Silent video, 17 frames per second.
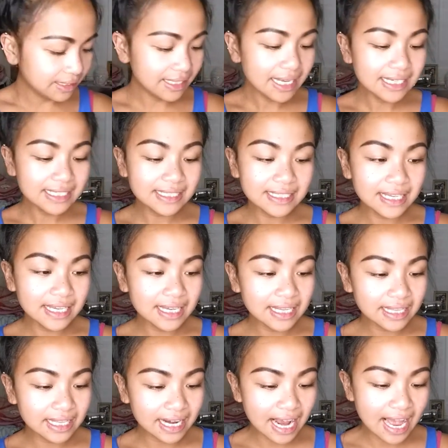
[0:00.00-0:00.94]
The next
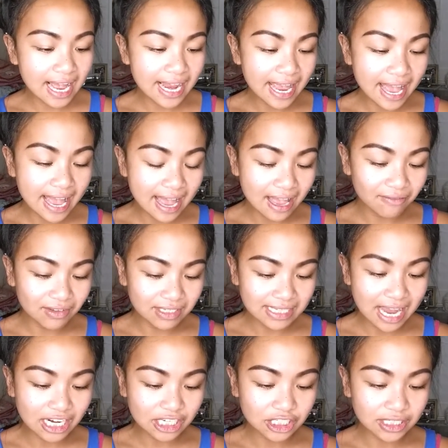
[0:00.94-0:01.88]
thing that I have
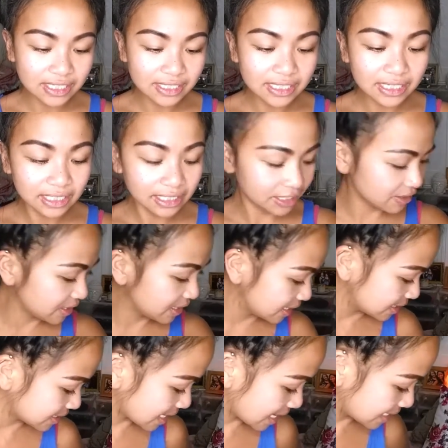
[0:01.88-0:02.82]
is actually in the
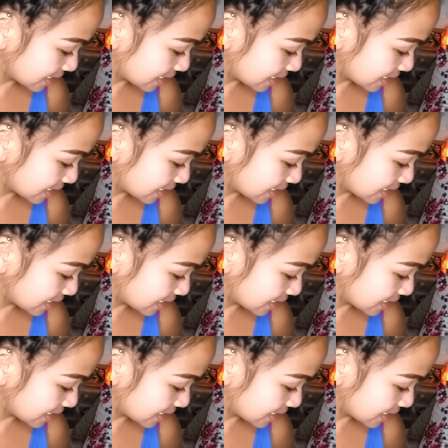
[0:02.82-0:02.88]
clearance.